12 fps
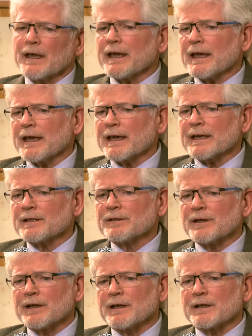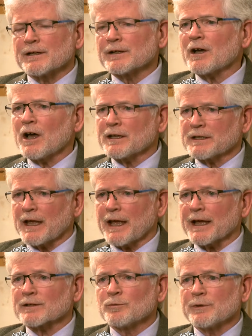Had
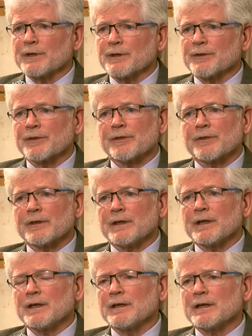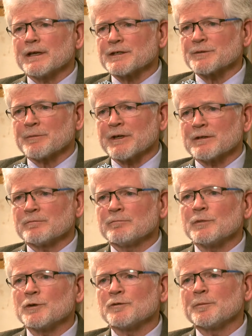contact with the Hizmet
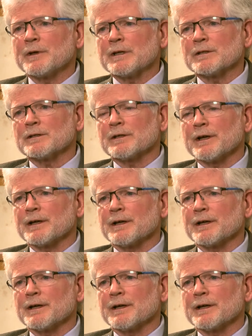Movement